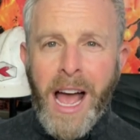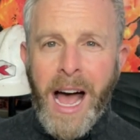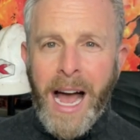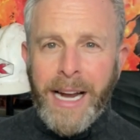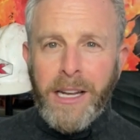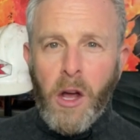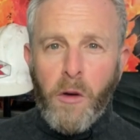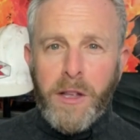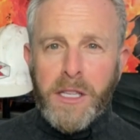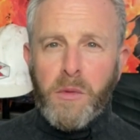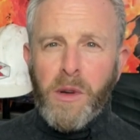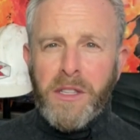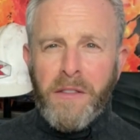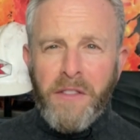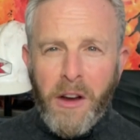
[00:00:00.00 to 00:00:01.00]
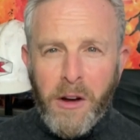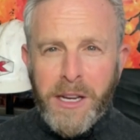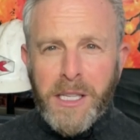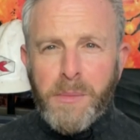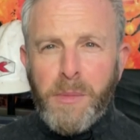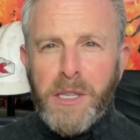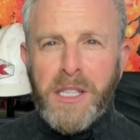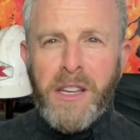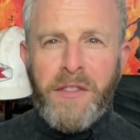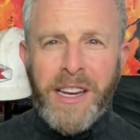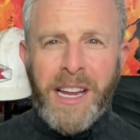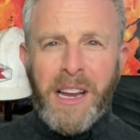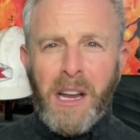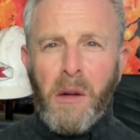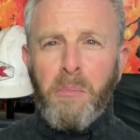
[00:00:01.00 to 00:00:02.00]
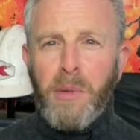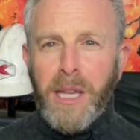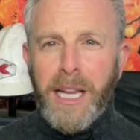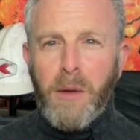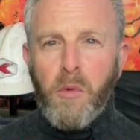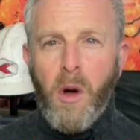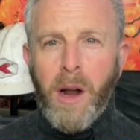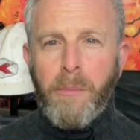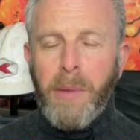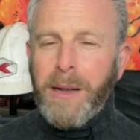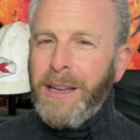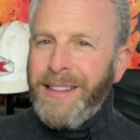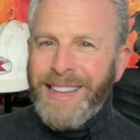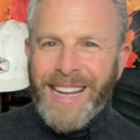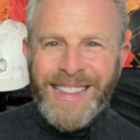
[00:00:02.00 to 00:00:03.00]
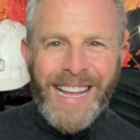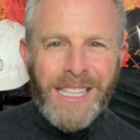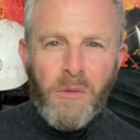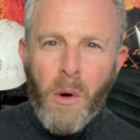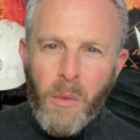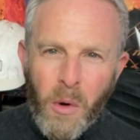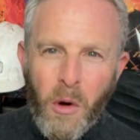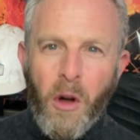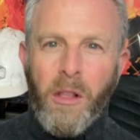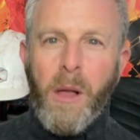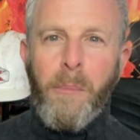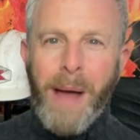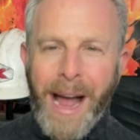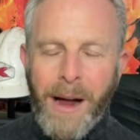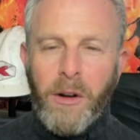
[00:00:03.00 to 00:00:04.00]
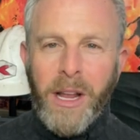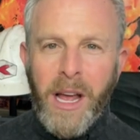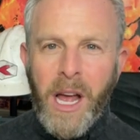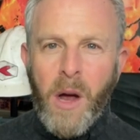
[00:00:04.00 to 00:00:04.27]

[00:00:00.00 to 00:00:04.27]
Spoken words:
I know this was a very specific and complete one, but that's what we're all about.